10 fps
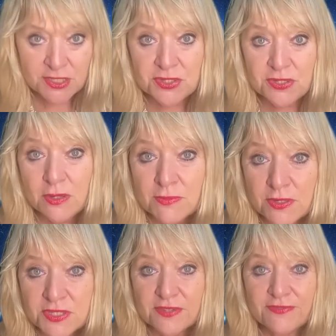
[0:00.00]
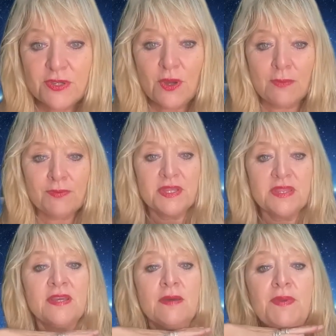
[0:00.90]
Do you know most of you are
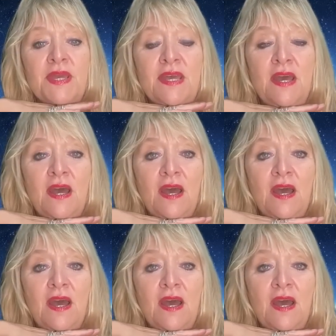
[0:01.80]
breathing up here?